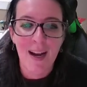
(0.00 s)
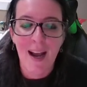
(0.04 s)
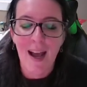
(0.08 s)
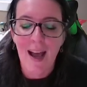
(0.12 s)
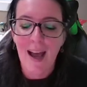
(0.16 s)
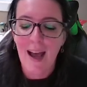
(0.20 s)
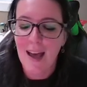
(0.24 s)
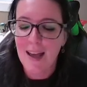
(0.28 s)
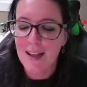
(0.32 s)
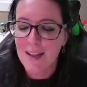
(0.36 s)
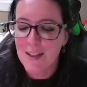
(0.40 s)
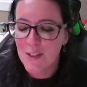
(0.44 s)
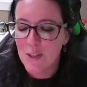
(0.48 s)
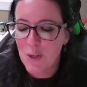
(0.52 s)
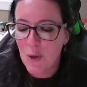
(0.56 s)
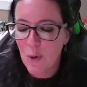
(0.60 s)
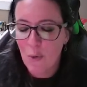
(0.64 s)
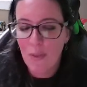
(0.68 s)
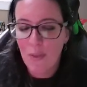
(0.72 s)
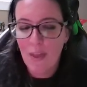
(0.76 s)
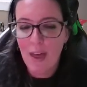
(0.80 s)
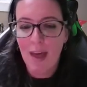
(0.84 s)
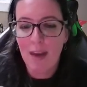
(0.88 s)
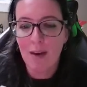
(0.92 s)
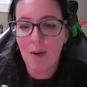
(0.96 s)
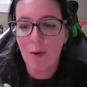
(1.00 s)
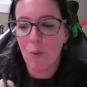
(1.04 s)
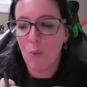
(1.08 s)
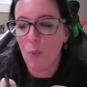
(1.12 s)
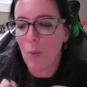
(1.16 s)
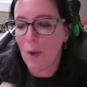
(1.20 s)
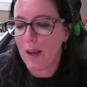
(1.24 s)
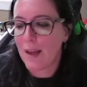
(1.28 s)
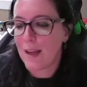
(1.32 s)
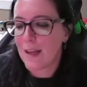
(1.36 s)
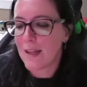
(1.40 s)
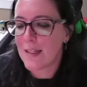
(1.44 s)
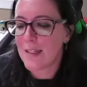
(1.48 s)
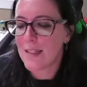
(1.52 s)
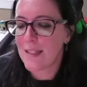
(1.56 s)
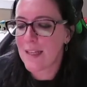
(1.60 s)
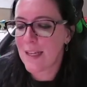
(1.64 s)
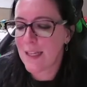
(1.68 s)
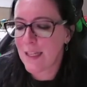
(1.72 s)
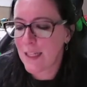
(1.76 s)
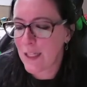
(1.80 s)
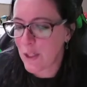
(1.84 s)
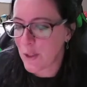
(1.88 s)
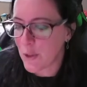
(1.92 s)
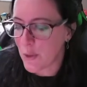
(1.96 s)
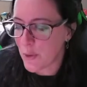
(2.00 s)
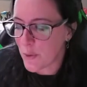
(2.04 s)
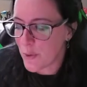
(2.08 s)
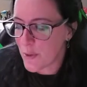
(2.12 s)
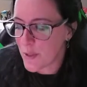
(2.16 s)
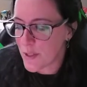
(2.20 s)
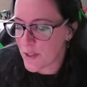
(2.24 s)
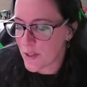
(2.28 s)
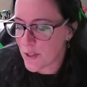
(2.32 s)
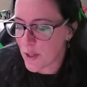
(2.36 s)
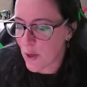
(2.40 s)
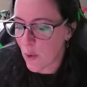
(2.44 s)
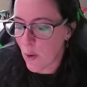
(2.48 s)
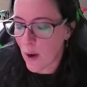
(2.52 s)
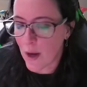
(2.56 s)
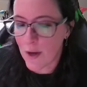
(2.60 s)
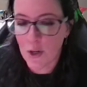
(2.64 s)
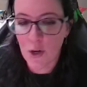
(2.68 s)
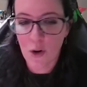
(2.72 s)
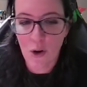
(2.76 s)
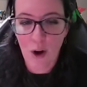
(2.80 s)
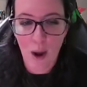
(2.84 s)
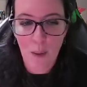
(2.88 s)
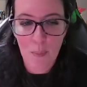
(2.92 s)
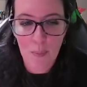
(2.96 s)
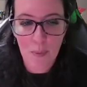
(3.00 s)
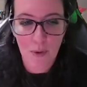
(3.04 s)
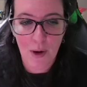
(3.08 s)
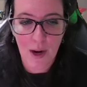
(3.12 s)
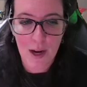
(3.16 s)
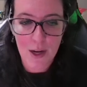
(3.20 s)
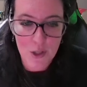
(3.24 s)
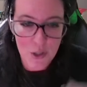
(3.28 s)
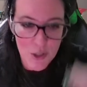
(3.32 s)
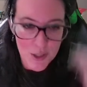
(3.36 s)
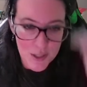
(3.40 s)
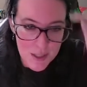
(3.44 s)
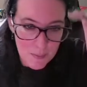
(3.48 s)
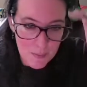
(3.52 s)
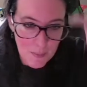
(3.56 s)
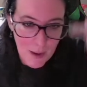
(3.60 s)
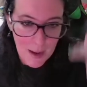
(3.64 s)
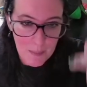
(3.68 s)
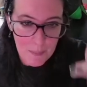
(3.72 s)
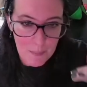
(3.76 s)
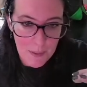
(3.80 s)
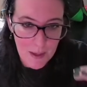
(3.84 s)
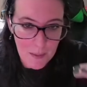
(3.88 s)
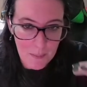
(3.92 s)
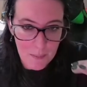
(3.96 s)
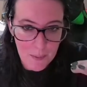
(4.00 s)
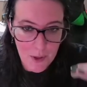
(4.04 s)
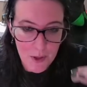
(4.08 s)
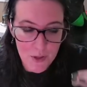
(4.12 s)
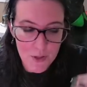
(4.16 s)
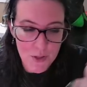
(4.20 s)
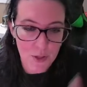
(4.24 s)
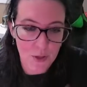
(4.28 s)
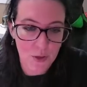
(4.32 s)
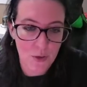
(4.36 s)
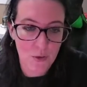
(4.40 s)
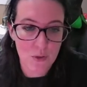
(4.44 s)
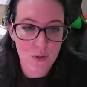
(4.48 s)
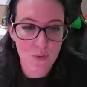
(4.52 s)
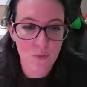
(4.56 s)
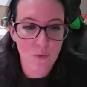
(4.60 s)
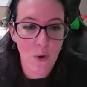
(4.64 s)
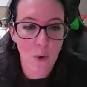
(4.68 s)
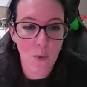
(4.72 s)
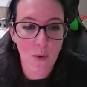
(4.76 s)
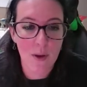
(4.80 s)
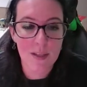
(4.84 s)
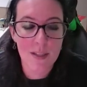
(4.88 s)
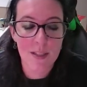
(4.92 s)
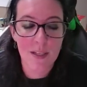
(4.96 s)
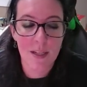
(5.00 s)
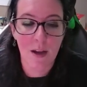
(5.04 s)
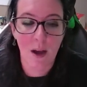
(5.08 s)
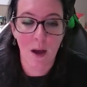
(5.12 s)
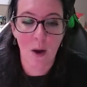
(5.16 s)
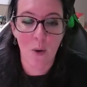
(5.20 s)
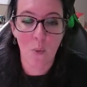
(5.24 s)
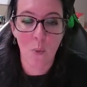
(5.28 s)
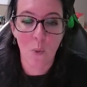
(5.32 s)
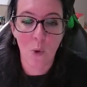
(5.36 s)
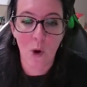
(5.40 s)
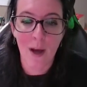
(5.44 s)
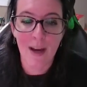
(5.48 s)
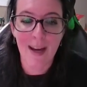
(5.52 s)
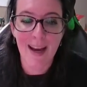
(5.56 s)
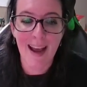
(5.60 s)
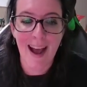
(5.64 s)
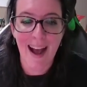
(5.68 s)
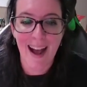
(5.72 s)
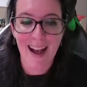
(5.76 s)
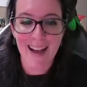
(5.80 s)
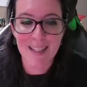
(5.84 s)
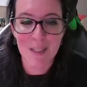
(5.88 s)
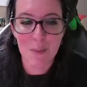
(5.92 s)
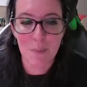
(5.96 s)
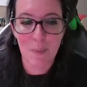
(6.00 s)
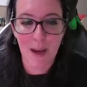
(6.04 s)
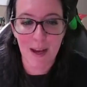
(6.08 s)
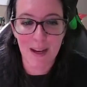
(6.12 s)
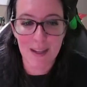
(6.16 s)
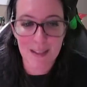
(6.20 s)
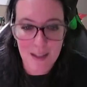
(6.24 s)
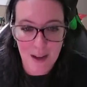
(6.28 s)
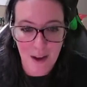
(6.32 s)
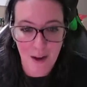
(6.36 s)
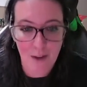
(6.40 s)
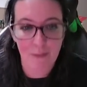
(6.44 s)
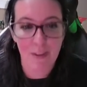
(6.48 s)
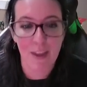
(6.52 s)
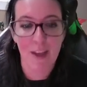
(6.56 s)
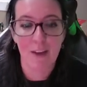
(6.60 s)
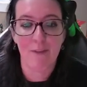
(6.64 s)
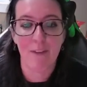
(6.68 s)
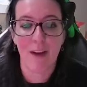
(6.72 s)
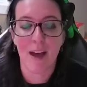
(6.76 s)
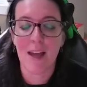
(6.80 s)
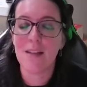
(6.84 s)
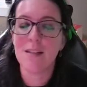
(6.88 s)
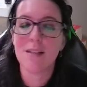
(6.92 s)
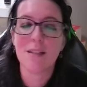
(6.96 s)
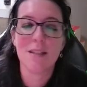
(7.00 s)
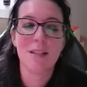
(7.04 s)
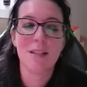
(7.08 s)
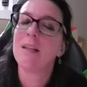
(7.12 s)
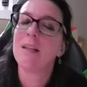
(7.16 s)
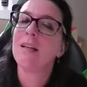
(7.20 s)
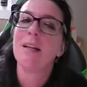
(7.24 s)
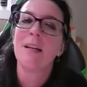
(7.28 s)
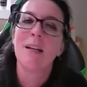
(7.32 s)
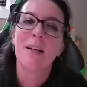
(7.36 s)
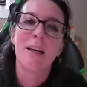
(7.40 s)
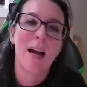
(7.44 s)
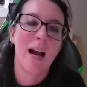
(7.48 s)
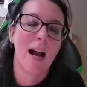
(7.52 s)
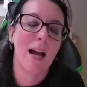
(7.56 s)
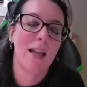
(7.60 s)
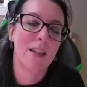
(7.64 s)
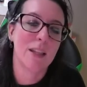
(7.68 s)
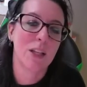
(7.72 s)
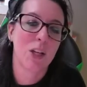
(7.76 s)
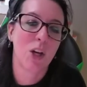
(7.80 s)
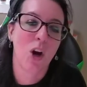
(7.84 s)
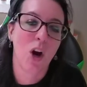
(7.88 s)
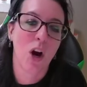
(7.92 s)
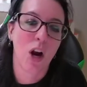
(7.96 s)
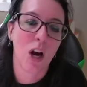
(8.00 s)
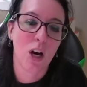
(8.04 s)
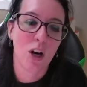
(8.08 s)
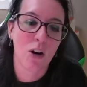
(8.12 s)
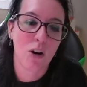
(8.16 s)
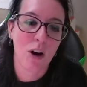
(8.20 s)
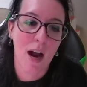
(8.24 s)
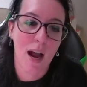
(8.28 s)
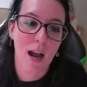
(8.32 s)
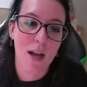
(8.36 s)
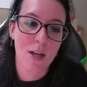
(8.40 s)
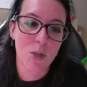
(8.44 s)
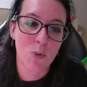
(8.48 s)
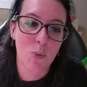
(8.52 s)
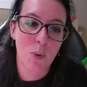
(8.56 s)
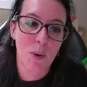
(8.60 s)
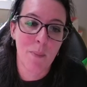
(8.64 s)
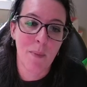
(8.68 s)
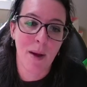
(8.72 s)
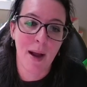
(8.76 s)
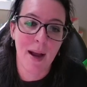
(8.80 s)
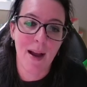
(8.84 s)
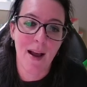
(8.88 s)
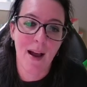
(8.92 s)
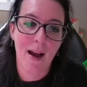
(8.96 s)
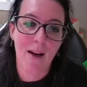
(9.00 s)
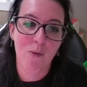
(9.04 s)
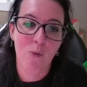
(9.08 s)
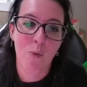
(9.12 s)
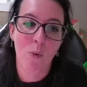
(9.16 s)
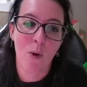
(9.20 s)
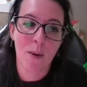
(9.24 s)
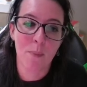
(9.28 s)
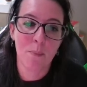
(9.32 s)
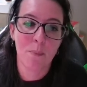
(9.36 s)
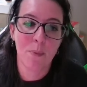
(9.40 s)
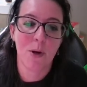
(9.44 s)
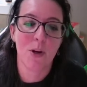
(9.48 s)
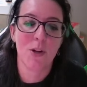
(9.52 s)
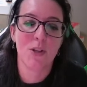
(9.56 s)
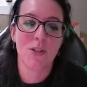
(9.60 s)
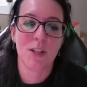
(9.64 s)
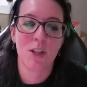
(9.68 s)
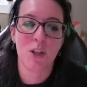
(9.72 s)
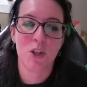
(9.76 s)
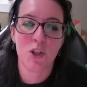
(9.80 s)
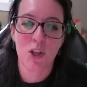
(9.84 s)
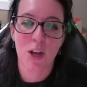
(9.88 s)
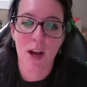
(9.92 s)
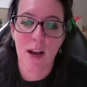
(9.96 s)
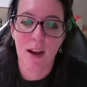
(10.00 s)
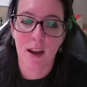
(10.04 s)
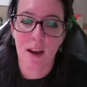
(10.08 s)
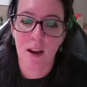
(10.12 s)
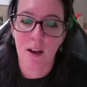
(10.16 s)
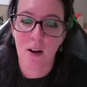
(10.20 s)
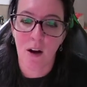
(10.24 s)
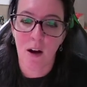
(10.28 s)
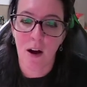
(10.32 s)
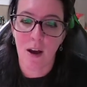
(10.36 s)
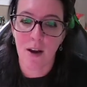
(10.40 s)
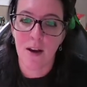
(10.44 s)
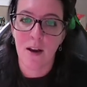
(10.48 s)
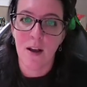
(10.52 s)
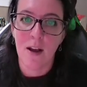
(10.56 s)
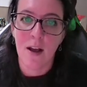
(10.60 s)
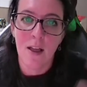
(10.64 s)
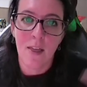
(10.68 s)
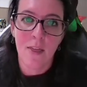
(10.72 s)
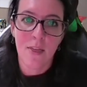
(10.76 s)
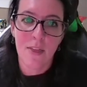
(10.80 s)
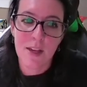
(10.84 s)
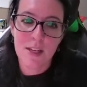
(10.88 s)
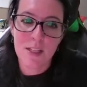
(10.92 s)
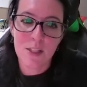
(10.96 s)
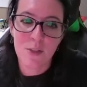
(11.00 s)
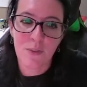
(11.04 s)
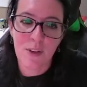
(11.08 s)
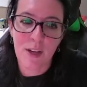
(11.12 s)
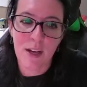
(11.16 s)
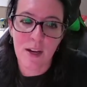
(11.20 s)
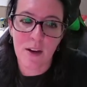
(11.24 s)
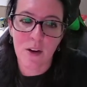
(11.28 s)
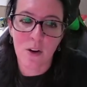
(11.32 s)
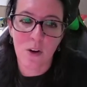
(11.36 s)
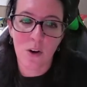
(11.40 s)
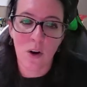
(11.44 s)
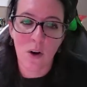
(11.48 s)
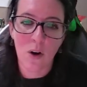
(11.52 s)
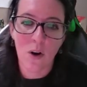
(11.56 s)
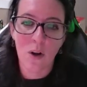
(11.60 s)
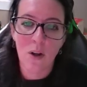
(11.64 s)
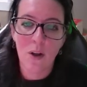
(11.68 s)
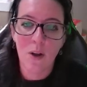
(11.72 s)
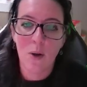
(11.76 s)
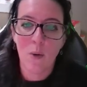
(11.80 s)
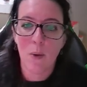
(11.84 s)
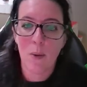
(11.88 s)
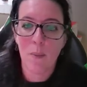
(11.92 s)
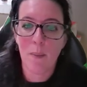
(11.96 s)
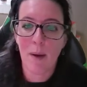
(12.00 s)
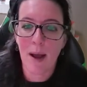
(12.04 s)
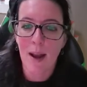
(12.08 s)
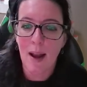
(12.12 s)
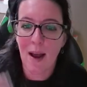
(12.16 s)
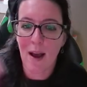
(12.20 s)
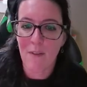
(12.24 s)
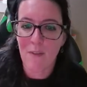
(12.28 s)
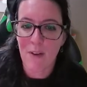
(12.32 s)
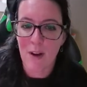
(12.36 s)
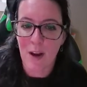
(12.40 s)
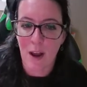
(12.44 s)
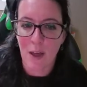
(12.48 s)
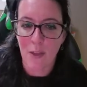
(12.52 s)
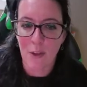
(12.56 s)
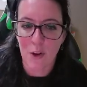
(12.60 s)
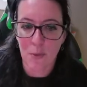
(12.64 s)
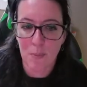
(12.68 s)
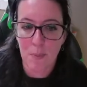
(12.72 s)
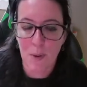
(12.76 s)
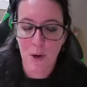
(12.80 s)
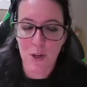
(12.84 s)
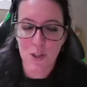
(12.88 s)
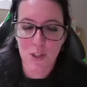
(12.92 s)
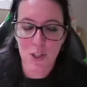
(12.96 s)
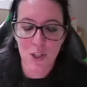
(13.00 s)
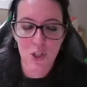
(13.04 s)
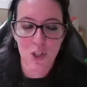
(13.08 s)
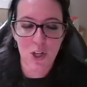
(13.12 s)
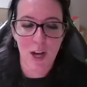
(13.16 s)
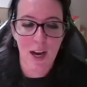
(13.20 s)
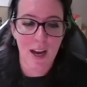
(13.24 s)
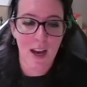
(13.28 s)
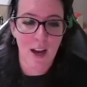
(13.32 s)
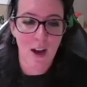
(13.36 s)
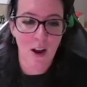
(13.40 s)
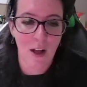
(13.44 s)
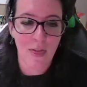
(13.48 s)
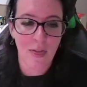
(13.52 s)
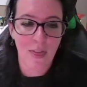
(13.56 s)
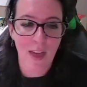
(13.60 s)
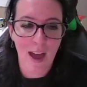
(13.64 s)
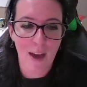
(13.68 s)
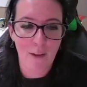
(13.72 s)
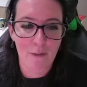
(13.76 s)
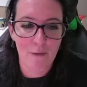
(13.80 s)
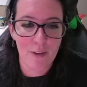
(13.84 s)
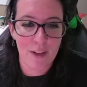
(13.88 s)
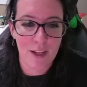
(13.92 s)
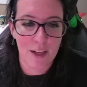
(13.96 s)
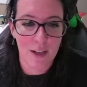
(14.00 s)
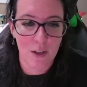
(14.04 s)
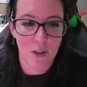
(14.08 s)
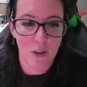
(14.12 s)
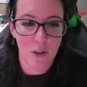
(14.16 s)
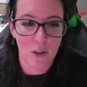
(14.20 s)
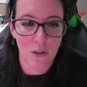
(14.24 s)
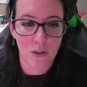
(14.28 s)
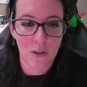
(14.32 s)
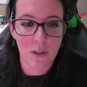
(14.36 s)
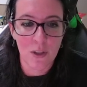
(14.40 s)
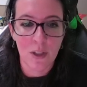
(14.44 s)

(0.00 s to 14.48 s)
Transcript: And so then it continues. So under operations might be a person who's focusing on one aspect of the event. At the car crash, we might have one person checking on this vehicle. We might have another person checking on that vehicle.